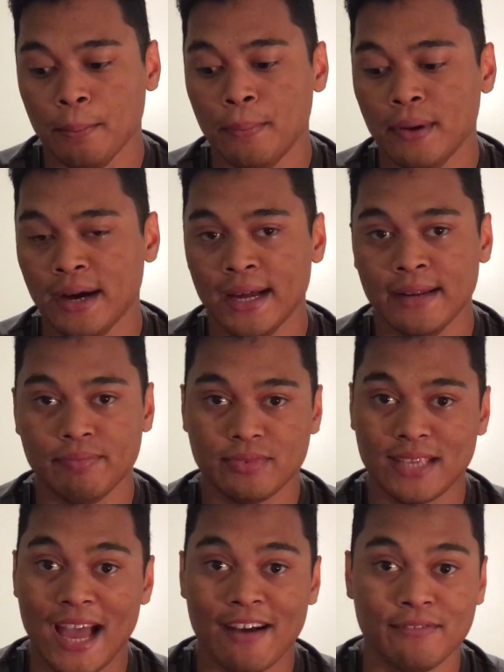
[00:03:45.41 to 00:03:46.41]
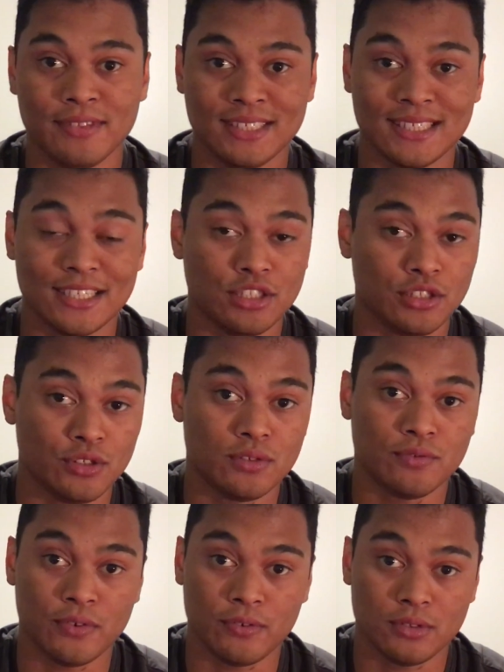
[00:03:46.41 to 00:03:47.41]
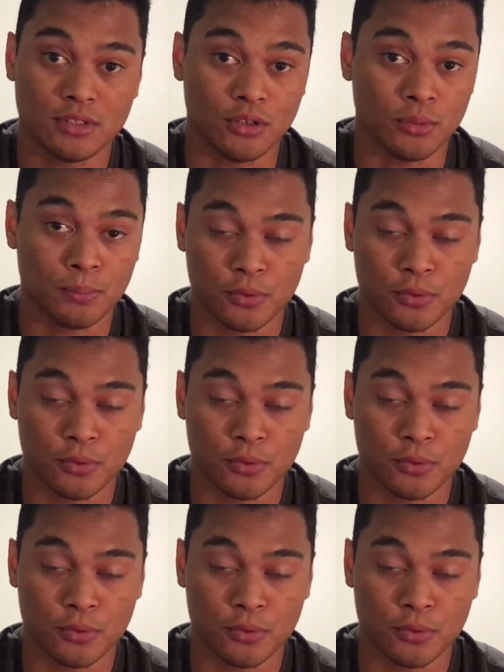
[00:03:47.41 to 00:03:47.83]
but to have these issues so